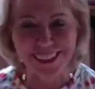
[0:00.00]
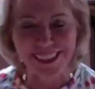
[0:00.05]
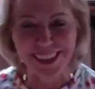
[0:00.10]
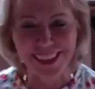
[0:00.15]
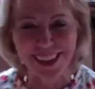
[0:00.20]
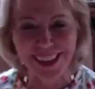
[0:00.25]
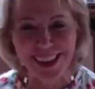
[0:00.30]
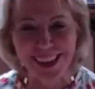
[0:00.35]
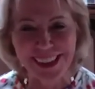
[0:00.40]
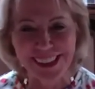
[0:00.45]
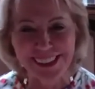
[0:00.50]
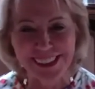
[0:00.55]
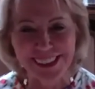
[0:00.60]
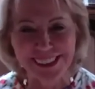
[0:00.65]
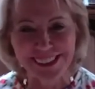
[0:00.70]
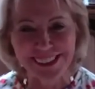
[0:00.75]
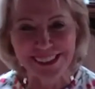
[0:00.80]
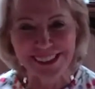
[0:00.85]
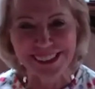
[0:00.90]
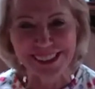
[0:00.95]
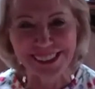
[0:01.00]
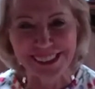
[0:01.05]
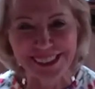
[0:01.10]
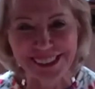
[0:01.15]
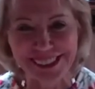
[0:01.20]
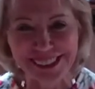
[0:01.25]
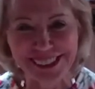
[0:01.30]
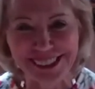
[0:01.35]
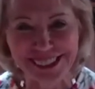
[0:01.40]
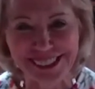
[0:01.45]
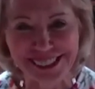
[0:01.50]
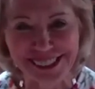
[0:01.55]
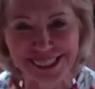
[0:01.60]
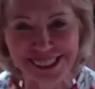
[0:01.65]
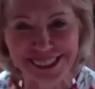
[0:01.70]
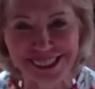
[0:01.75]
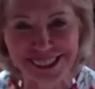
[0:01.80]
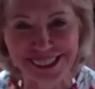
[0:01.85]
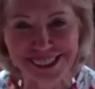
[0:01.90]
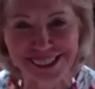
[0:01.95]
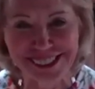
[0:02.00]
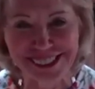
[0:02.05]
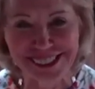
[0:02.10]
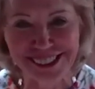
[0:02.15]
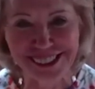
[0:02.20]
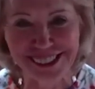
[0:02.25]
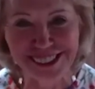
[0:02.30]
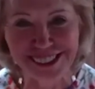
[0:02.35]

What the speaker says: The person shown says nothing.